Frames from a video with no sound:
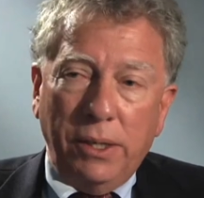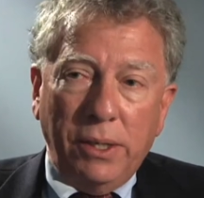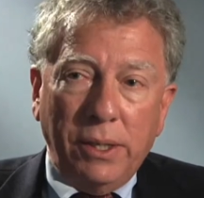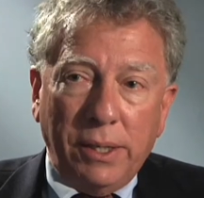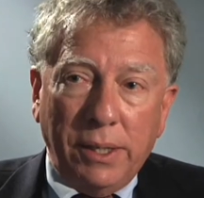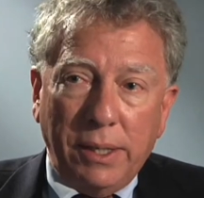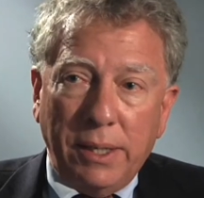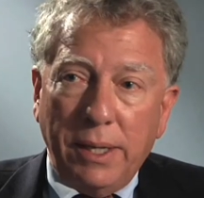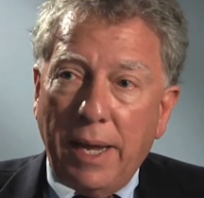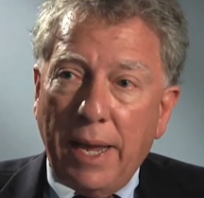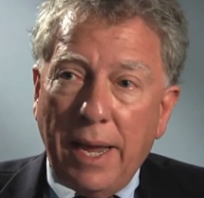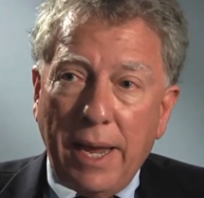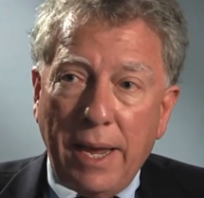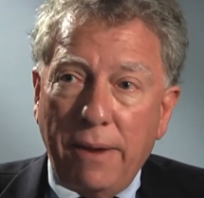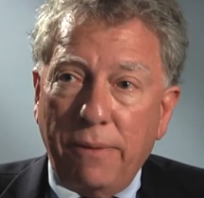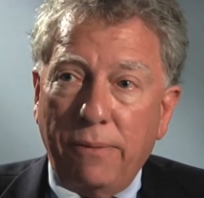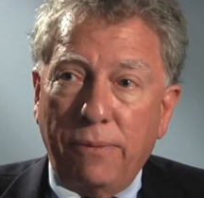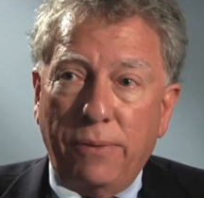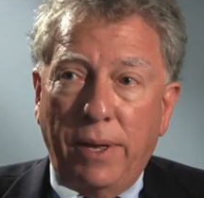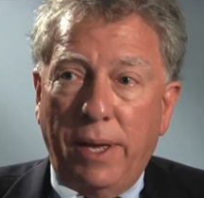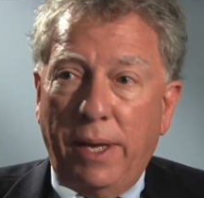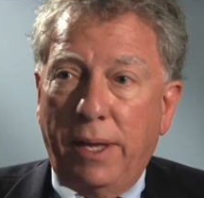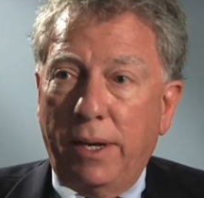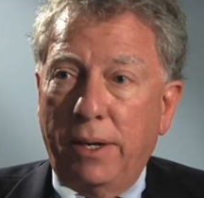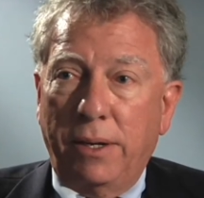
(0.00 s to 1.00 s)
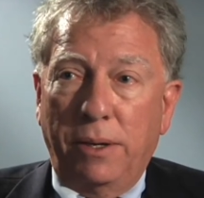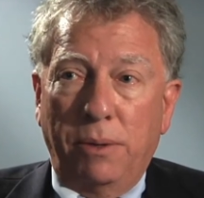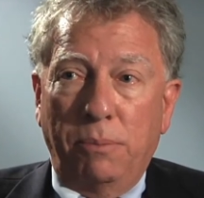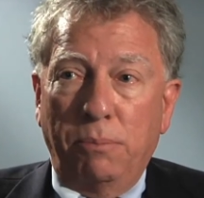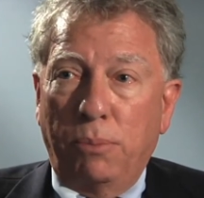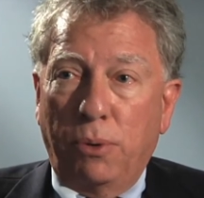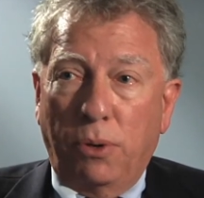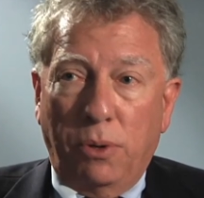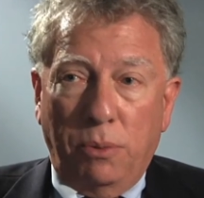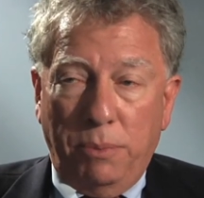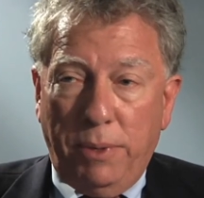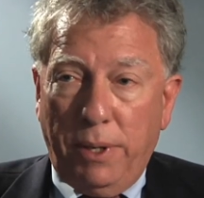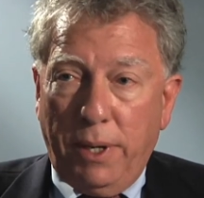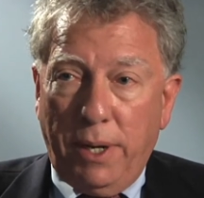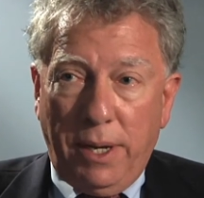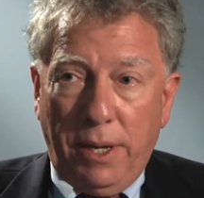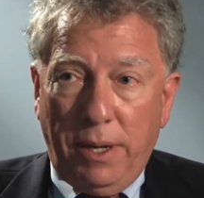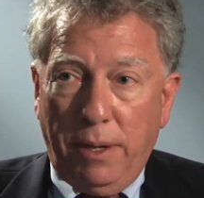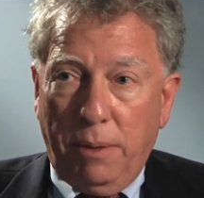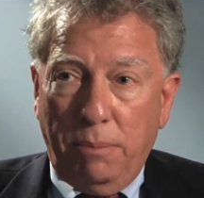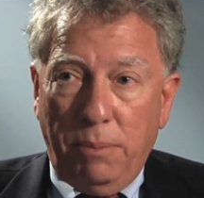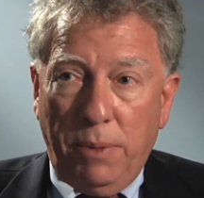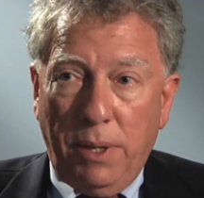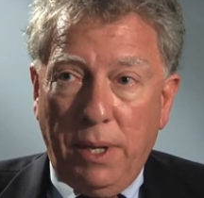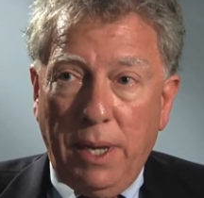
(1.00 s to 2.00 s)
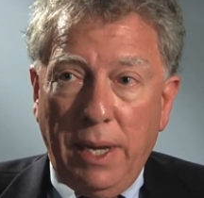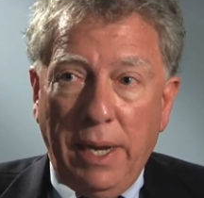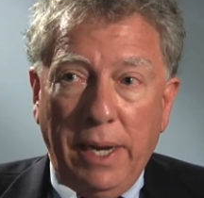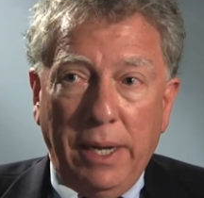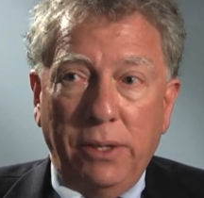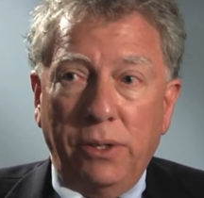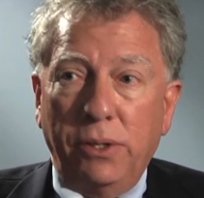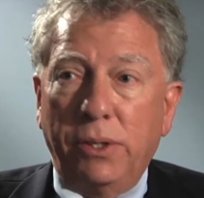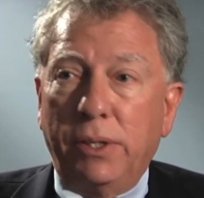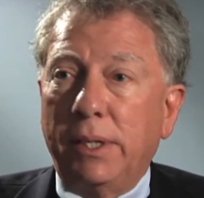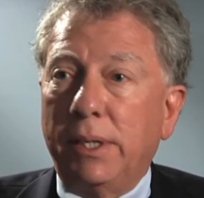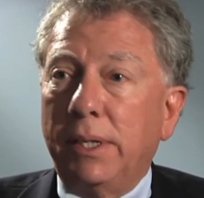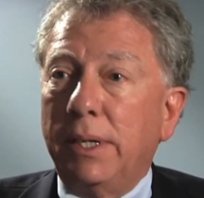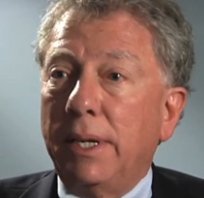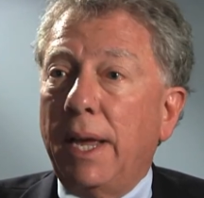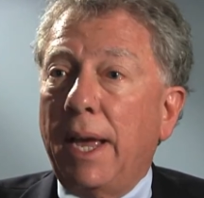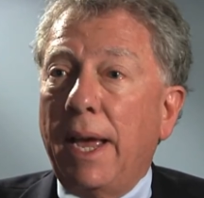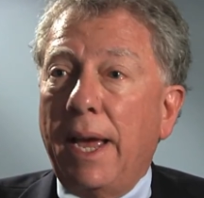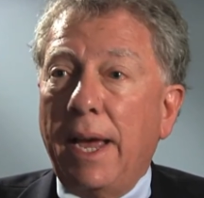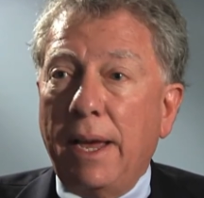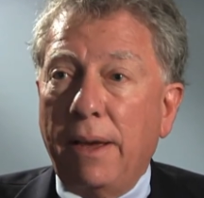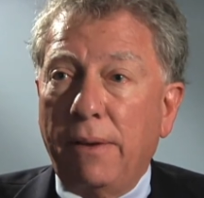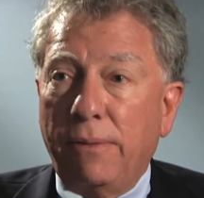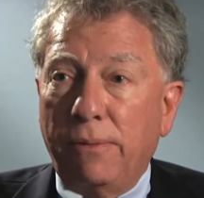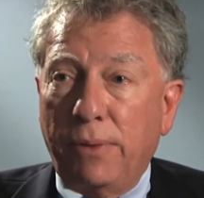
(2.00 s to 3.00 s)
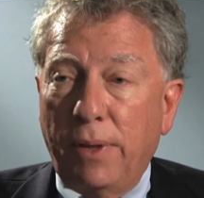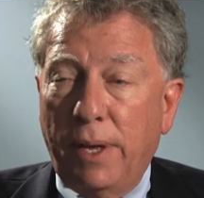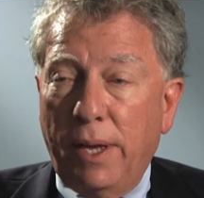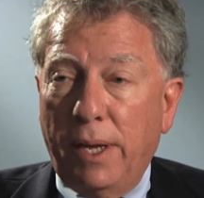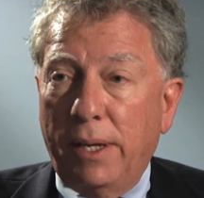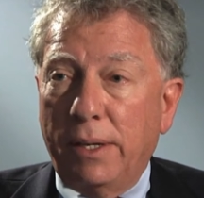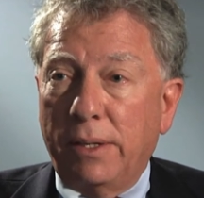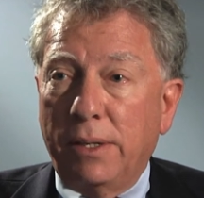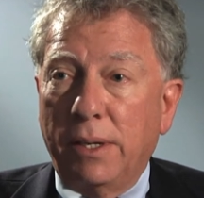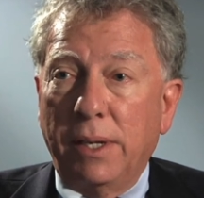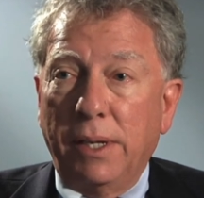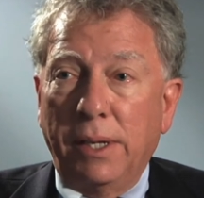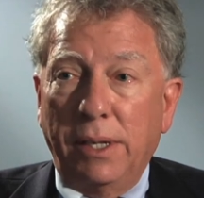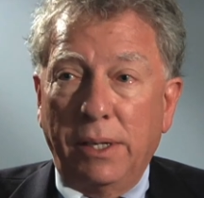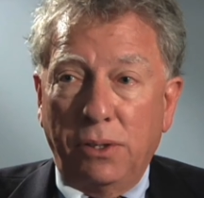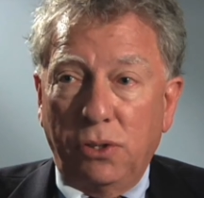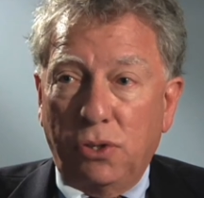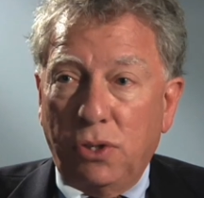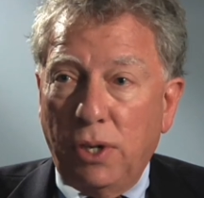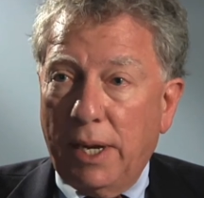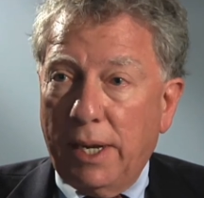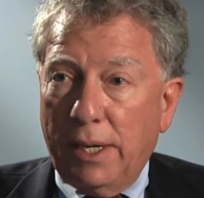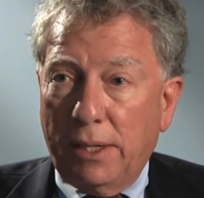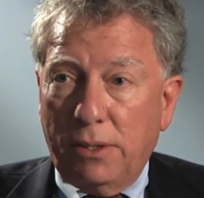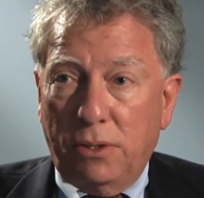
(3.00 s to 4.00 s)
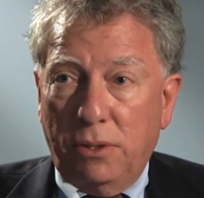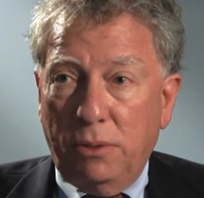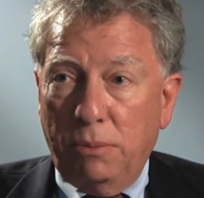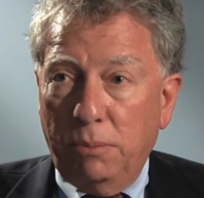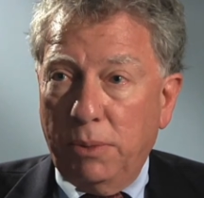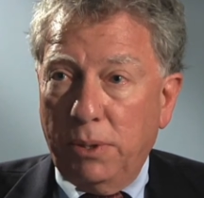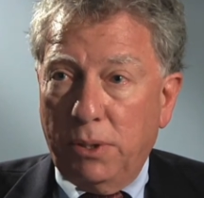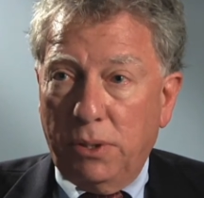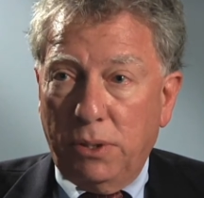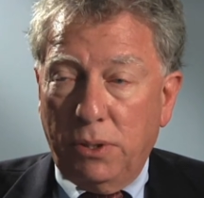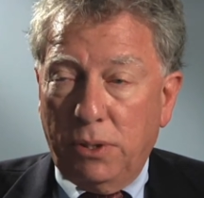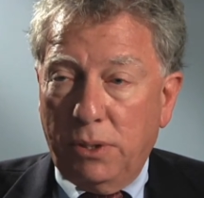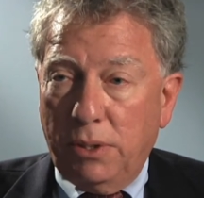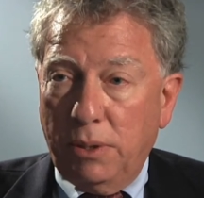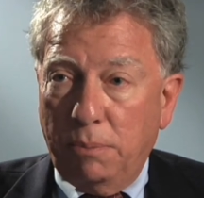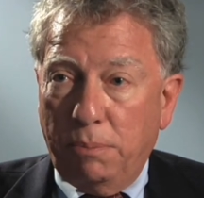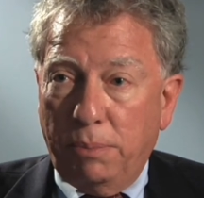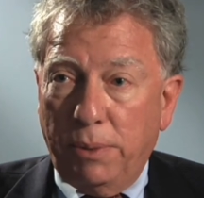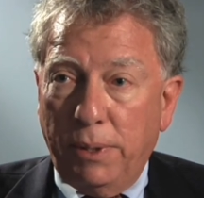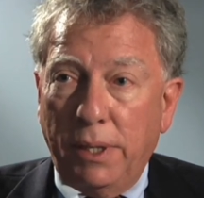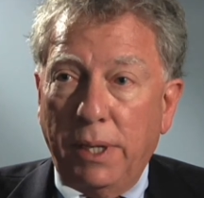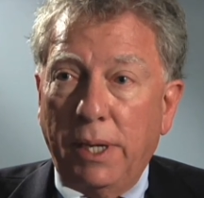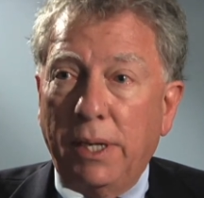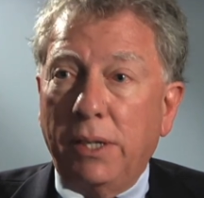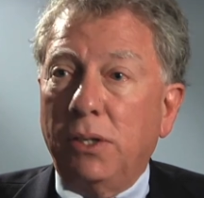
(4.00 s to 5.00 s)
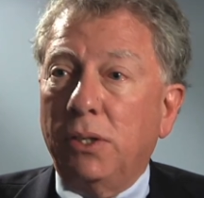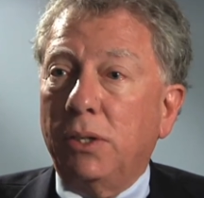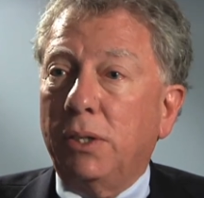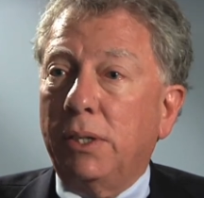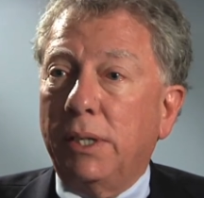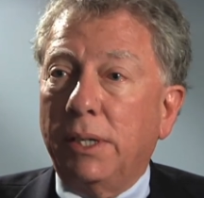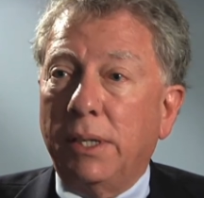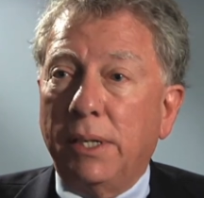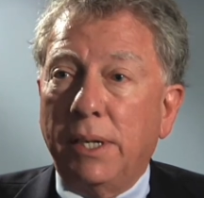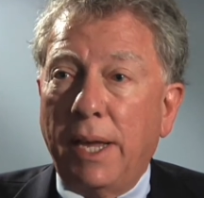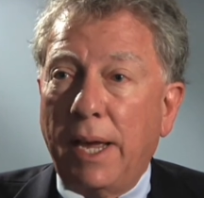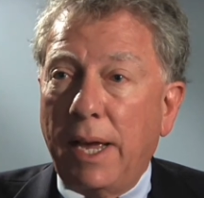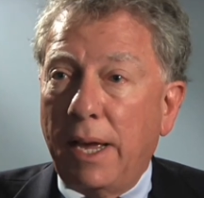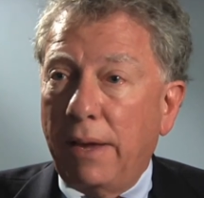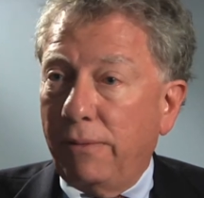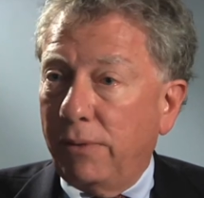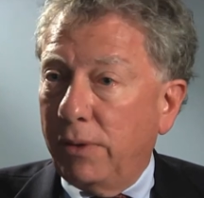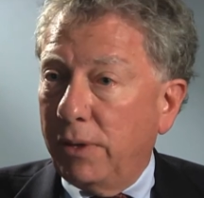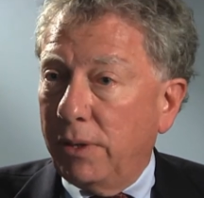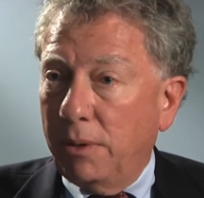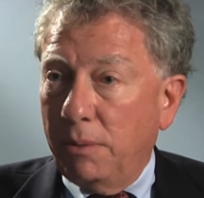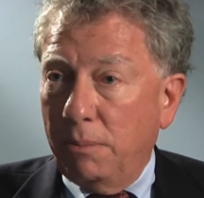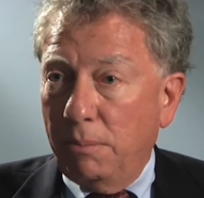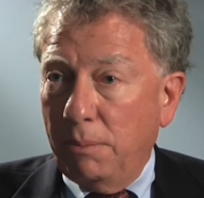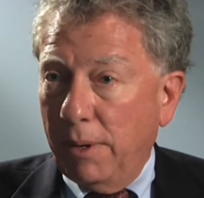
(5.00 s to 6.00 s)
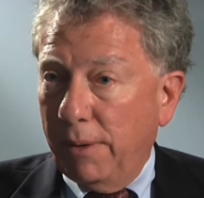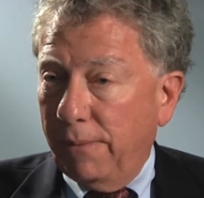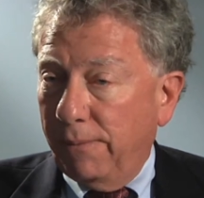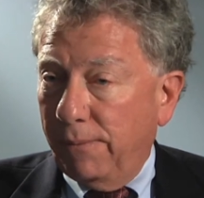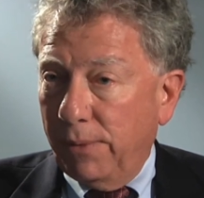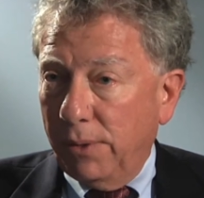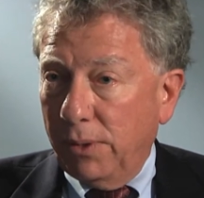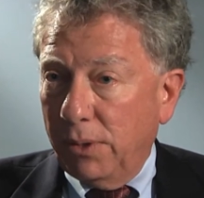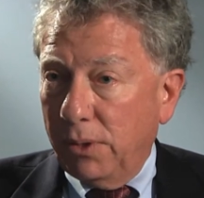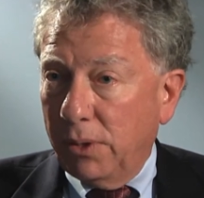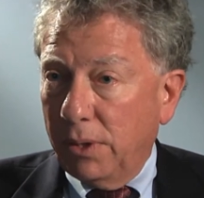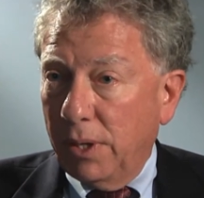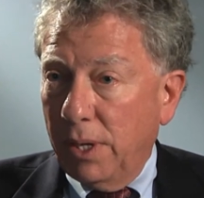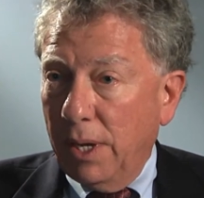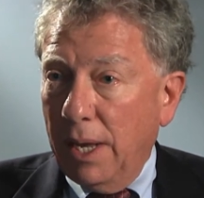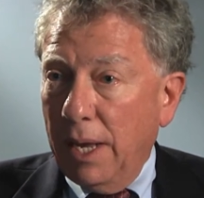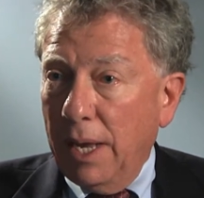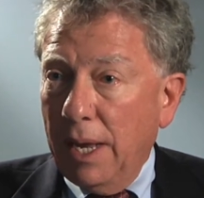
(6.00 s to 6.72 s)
You didn't have that in Birmingham, and you didn't have that in Jackson, Mississippi, and you didn't have it in Memphis,